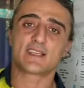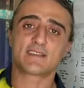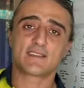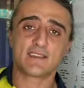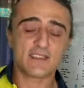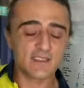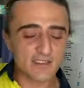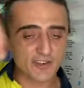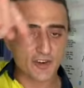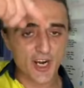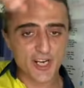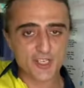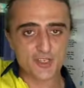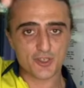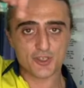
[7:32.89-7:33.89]
that the
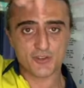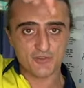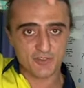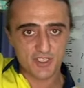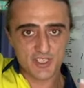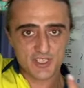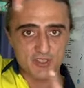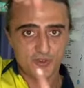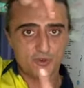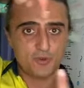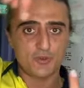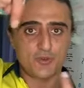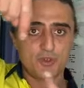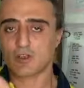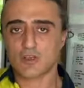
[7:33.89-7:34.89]
interaction of these
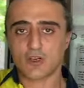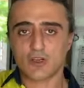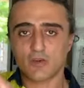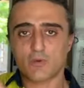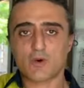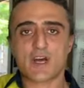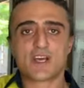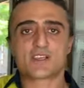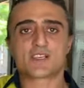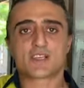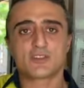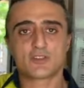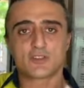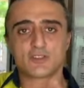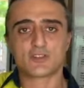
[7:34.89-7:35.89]
two clockwise
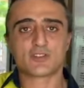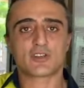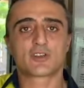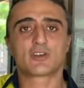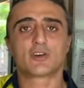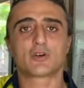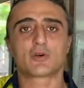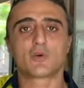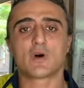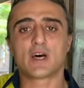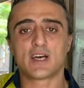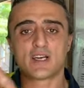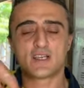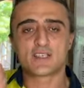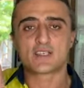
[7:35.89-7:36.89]
and
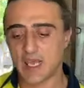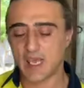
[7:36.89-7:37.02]
counterclockwise